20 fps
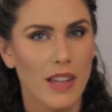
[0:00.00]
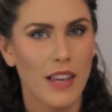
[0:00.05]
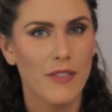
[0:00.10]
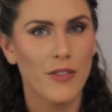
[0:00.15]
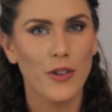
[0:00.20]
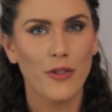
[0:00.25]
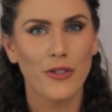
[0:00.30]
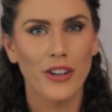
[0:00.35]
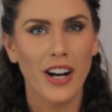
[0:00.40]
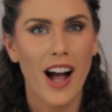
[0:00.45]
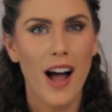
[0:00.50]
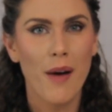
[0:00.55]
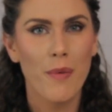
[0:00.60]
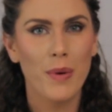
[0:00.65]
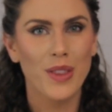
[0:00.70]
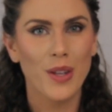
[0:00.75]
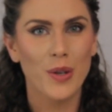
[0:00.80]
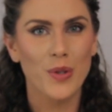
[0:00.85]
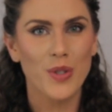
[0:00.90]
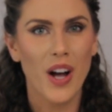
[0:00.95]
If you forgot
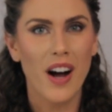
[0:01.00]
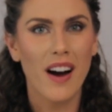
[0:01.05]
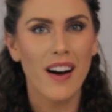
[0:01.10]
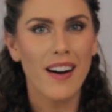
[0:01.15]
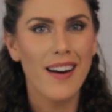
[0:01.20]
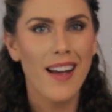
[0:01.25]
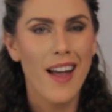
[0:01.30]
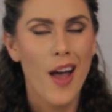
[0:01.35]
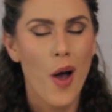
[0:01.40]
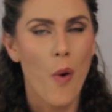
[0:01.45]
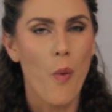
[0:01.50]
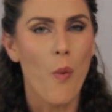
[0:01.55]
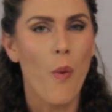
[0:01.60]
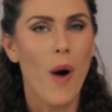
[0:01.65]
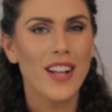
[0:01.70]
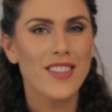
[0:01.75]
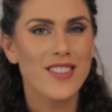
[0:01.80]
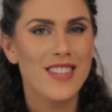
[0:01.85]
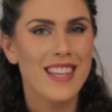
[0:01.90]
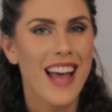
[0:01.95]
what those are,
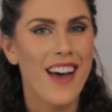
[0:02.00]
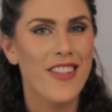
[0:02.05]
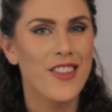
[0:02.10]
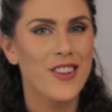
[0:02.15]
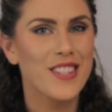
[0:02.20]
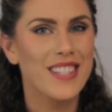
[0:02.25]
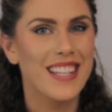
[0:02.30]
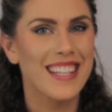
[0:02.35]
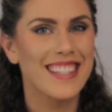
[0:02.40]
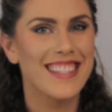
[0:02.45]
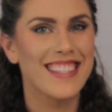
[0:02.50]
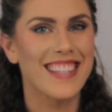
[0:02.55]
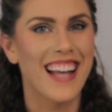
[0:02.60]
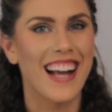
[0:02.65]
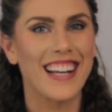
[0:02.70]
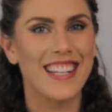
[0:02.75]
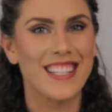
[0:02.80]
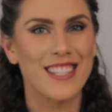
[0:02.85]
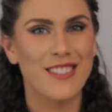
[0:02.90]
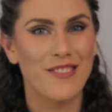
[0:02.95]
watch the other Skin
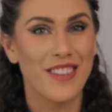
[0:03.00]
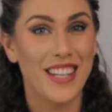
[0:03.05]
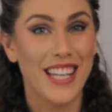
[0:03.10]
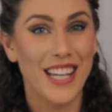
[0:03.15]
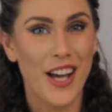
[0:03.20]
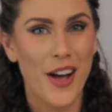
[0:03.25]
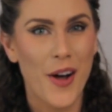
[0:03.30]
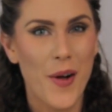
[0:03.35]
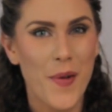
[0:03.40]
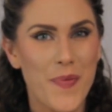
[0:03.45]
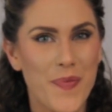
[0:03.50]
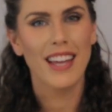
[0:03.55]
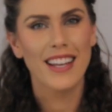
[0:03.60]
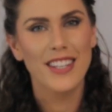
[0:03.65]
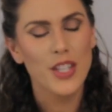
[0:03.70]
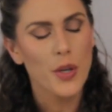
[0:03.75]
Science video.